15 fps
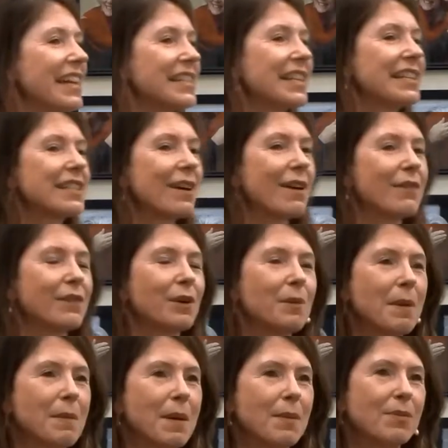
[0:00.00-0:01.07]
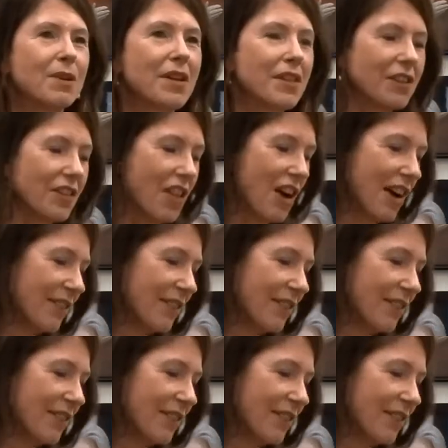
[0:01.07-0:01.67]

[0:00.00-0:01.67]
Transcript: that's how I feel about my brother in law.